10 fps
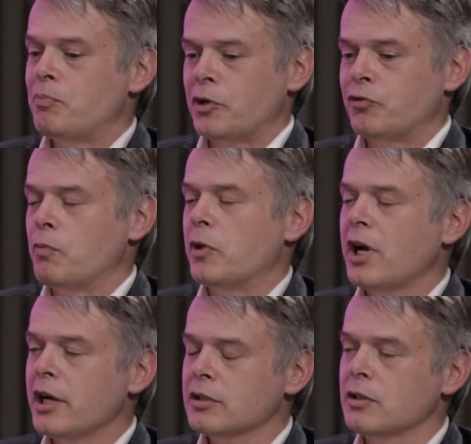But from a
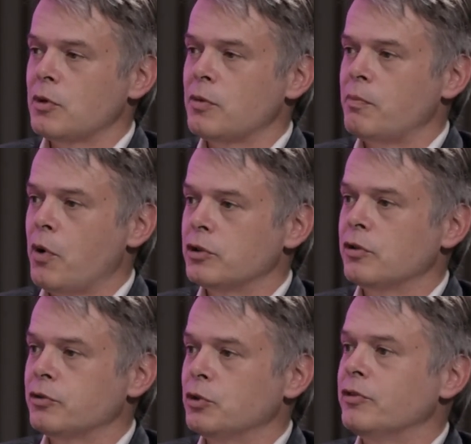customer point
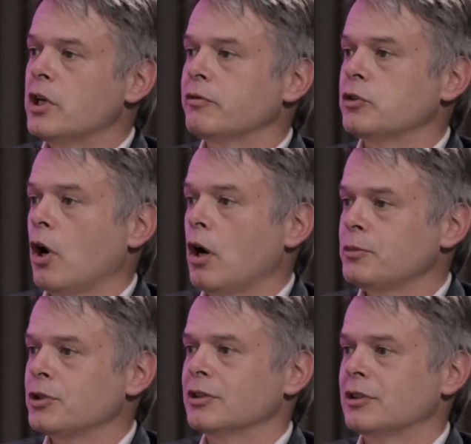of view, we have the
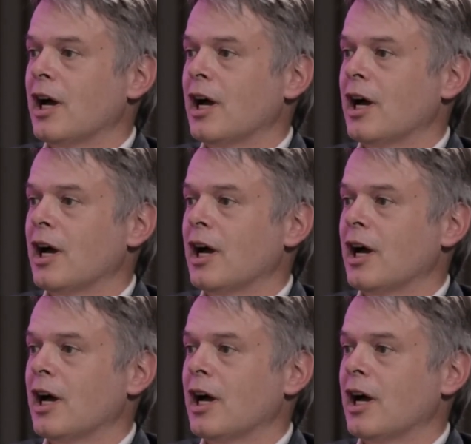opposite.